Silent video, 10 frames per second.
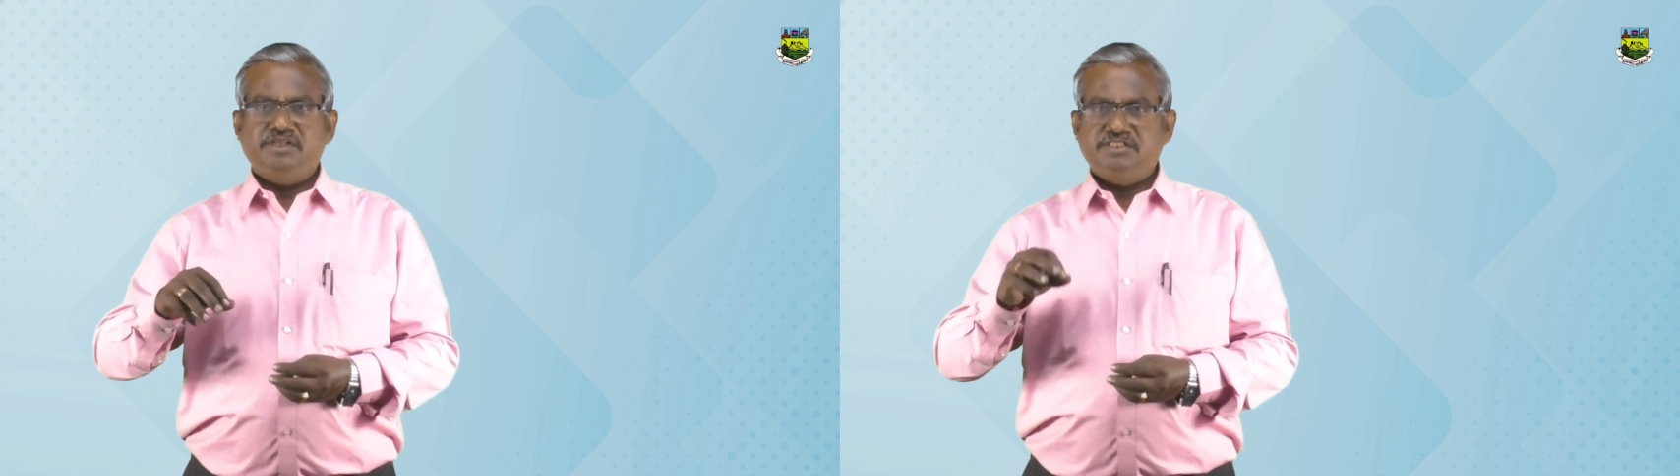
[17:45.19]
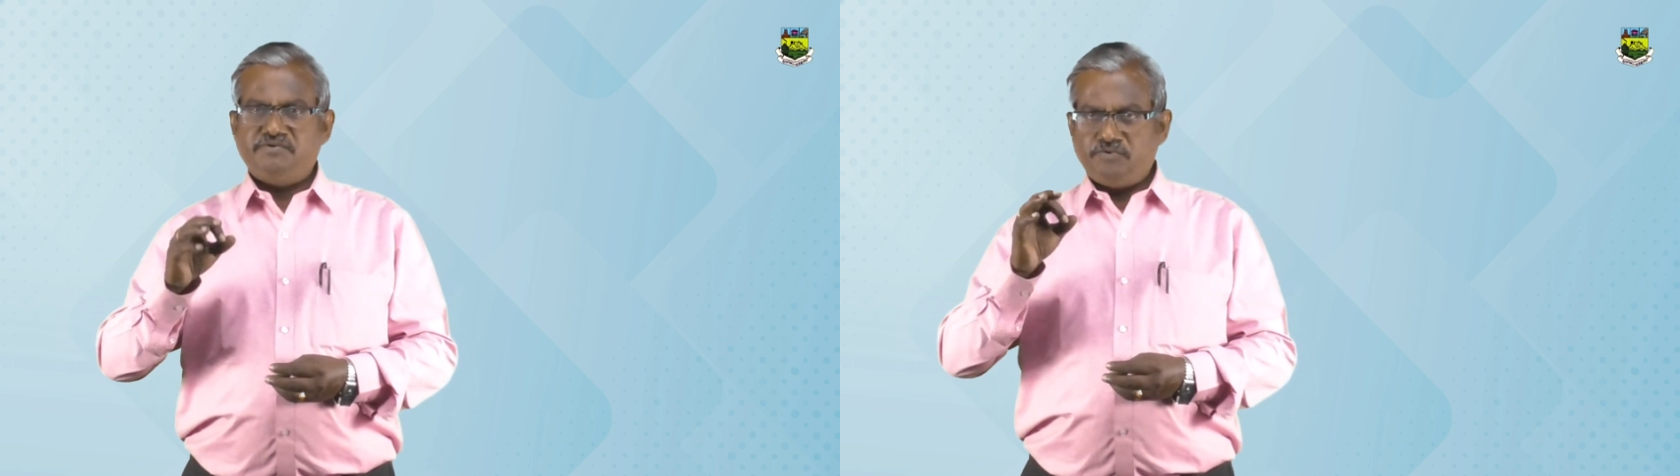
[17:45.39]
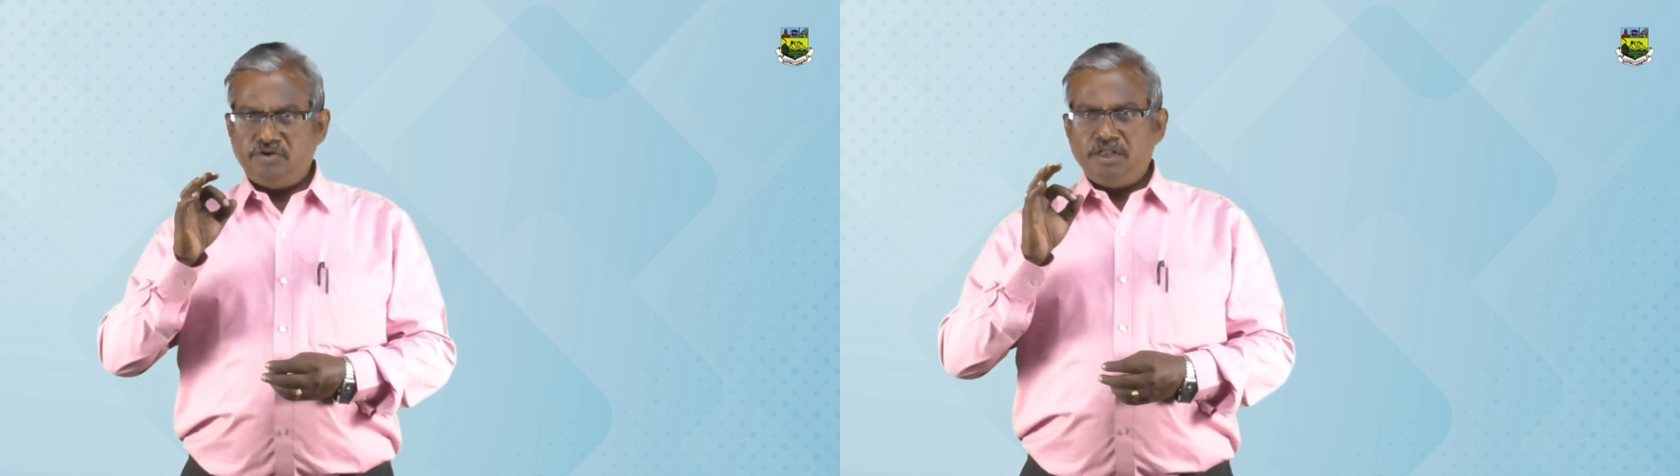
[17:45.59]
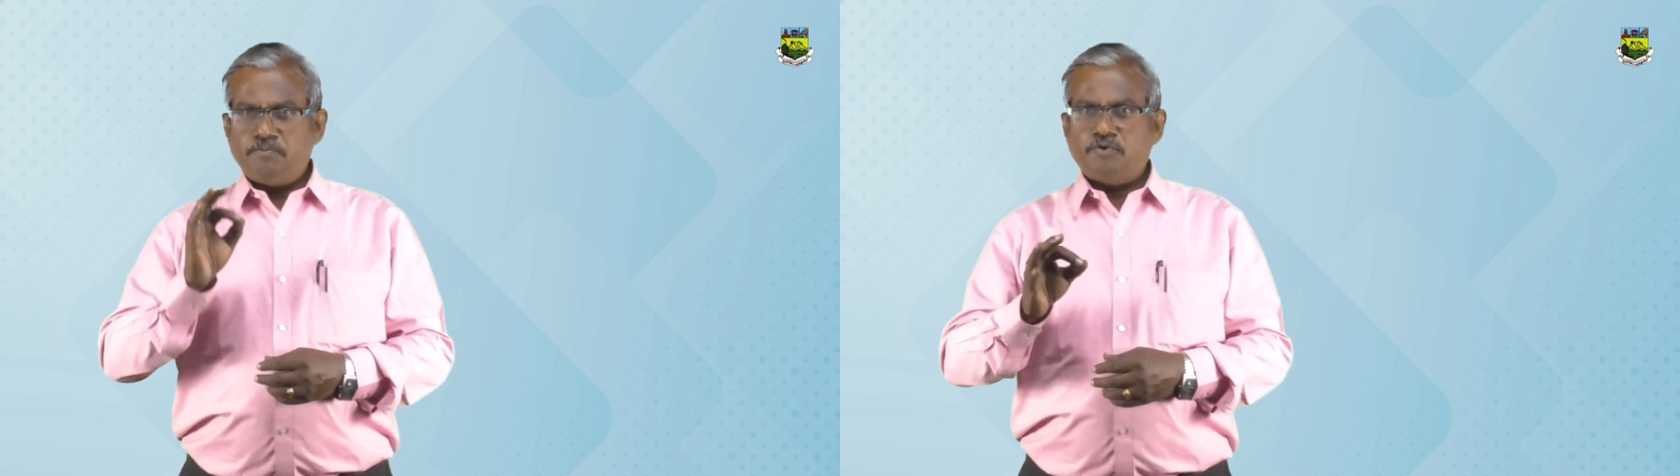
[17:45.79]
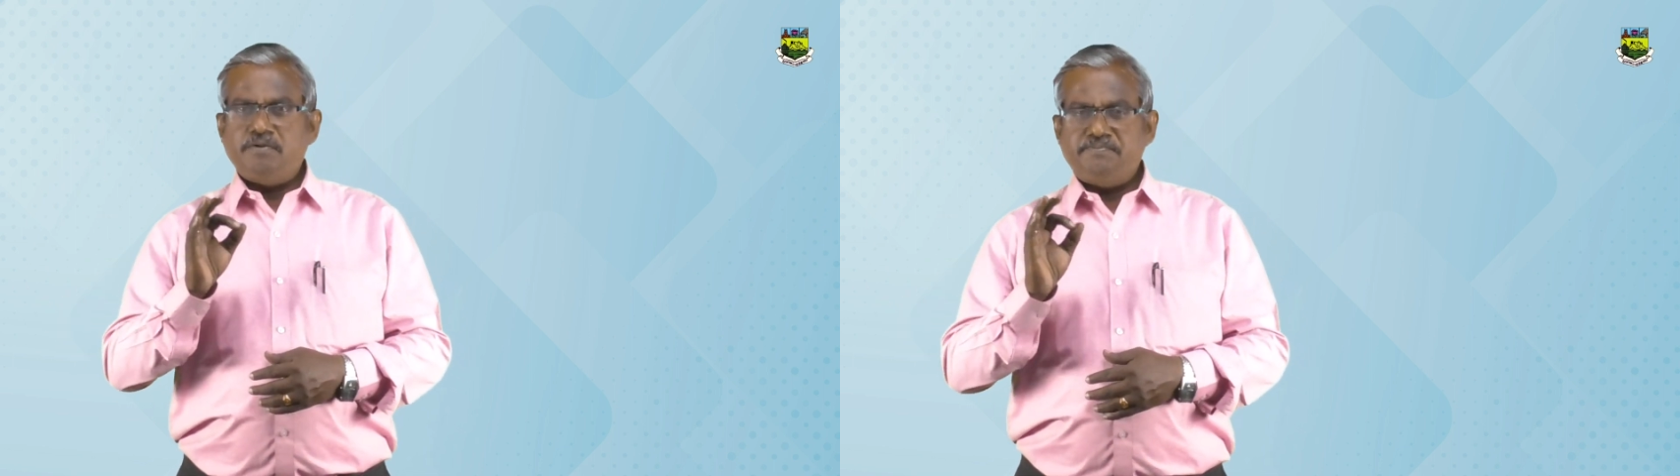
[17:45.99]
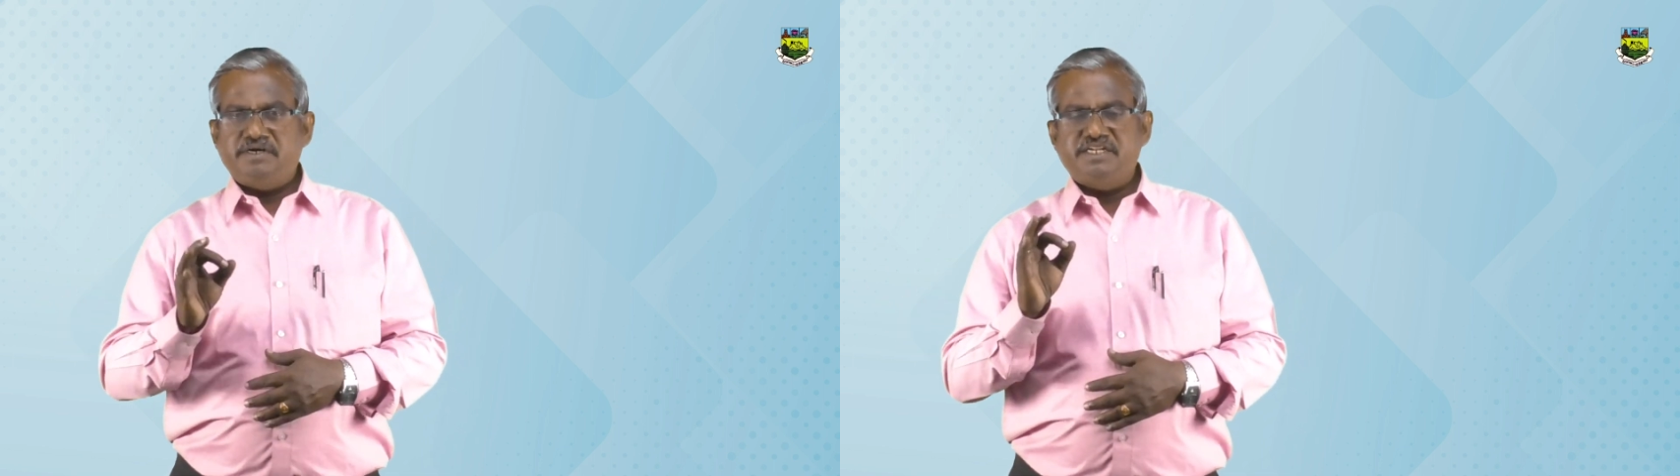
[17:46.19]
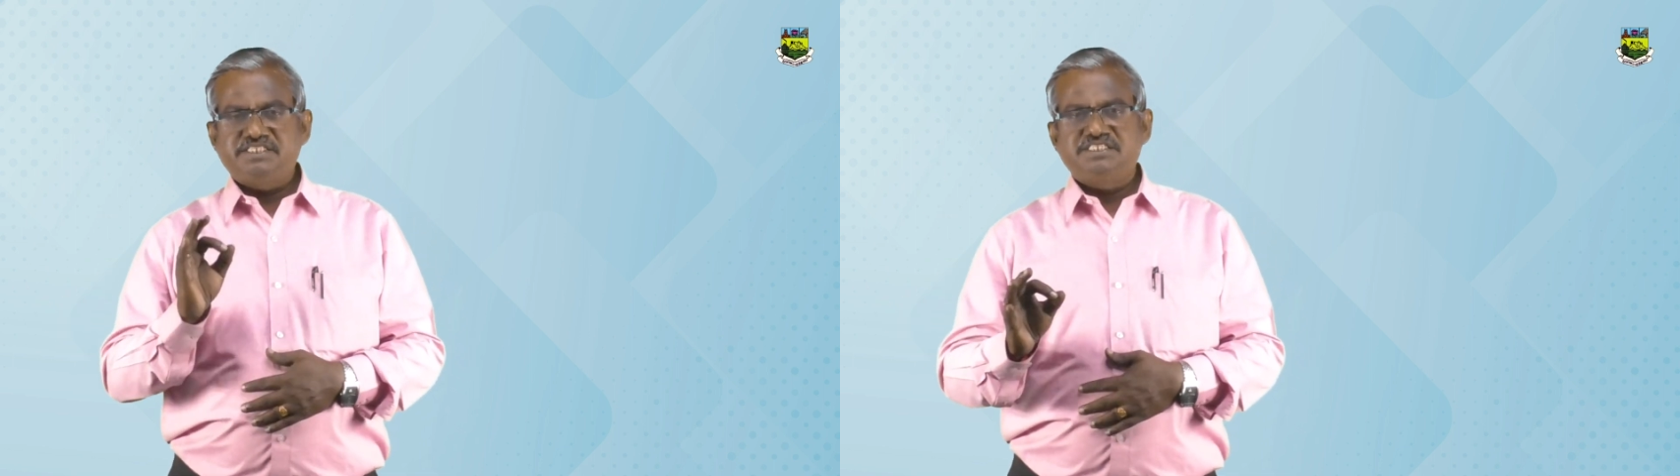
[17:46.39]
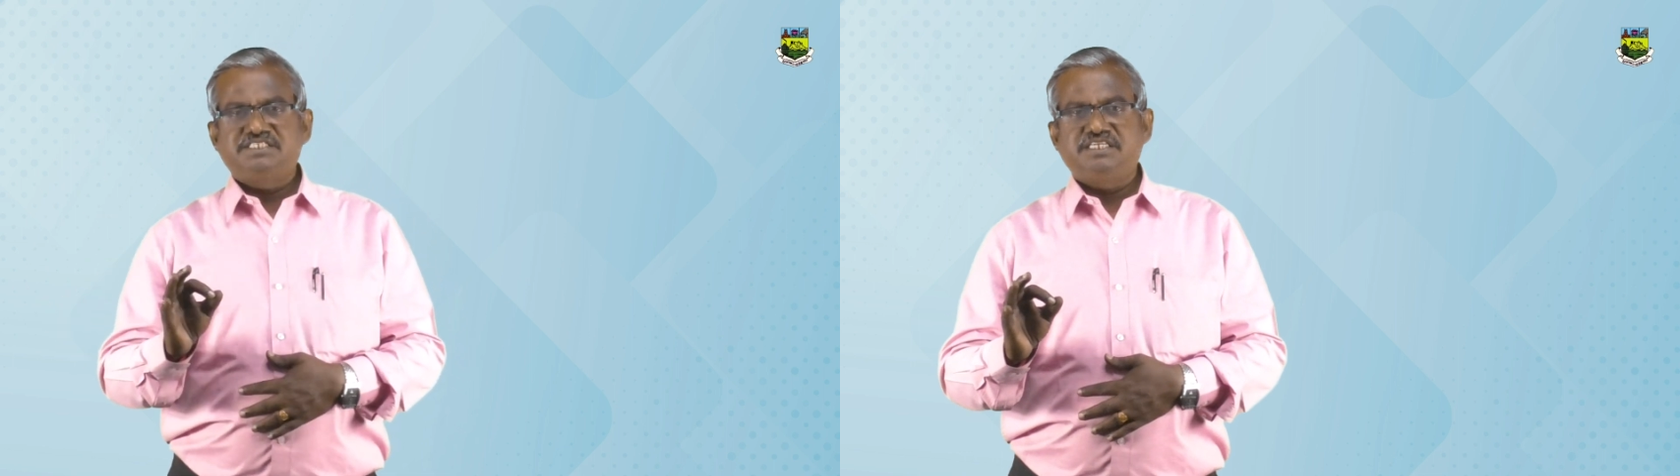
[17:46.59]
Okay, therefore proper
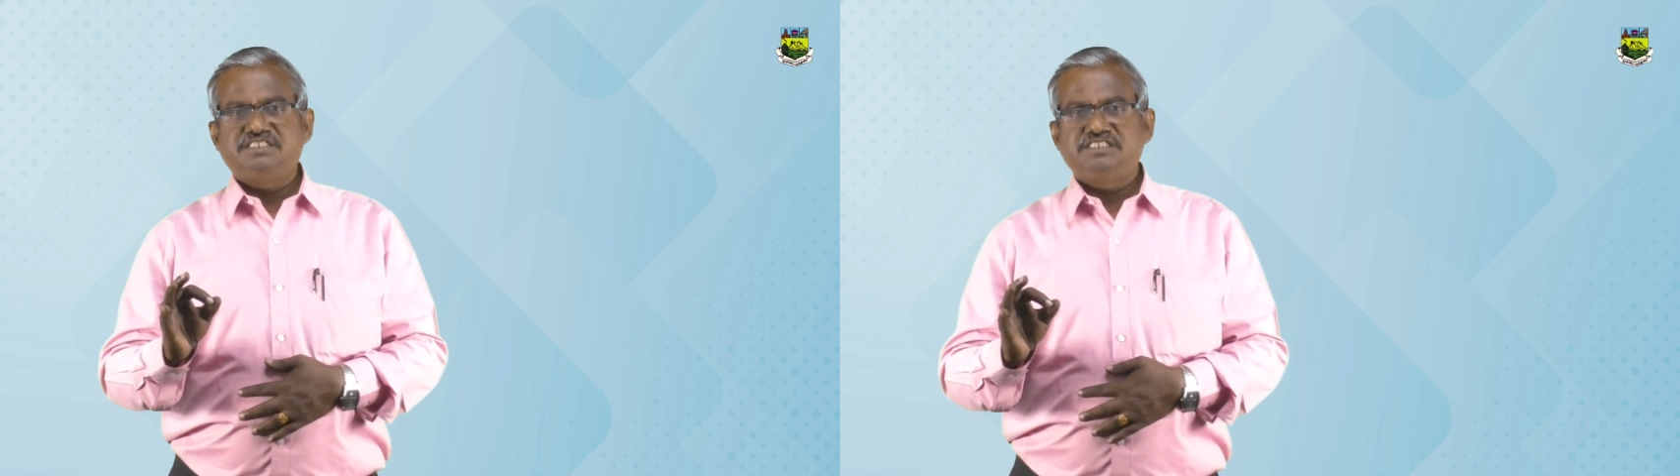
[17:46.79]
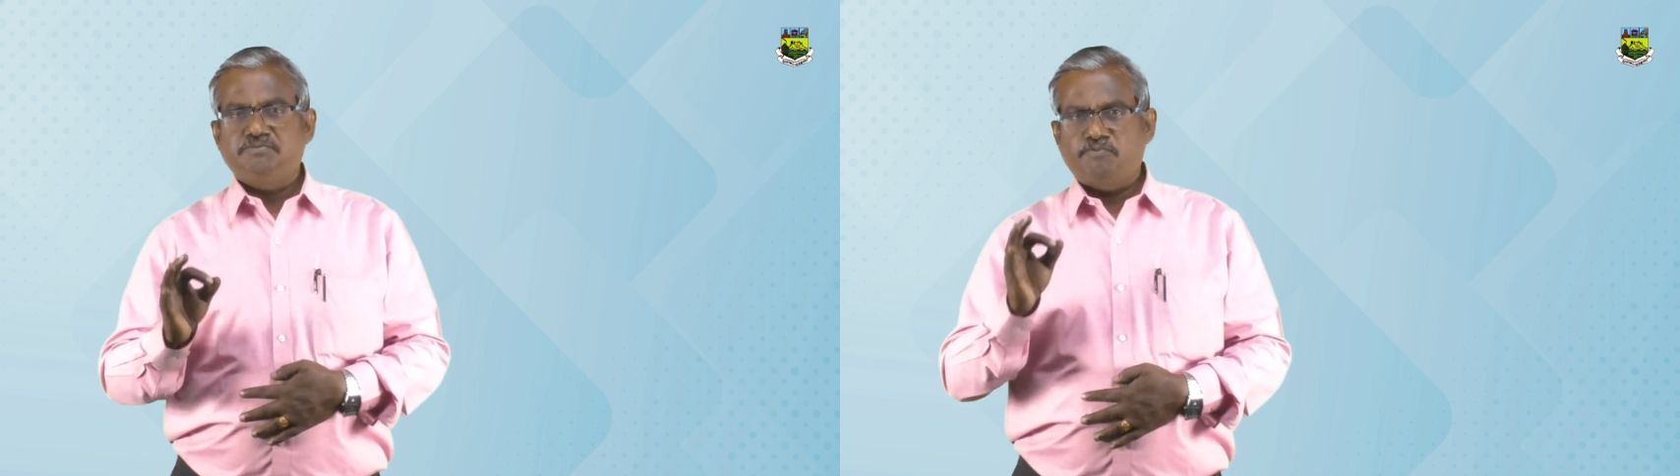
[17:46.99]
test statistics,